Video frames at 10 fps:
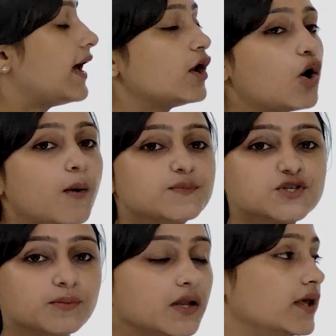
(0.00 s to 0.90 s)
and
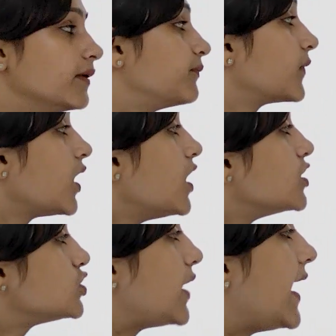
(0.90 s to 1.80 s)
optimally.
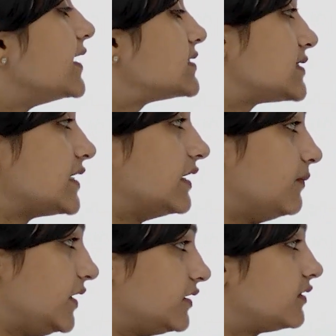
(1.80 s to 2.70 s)
So
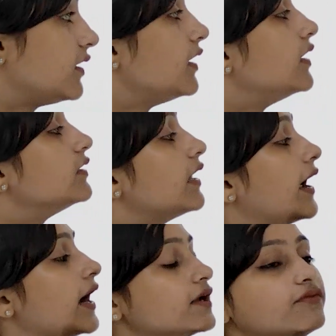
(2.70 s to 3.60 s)
entertainment. The
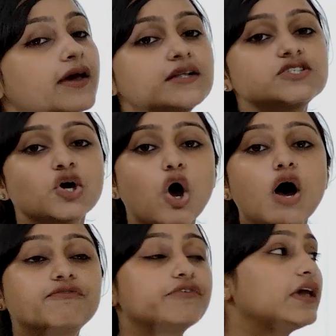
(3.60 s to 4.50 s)
advent
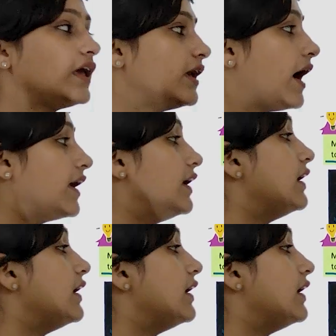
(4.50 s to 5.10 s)
of AI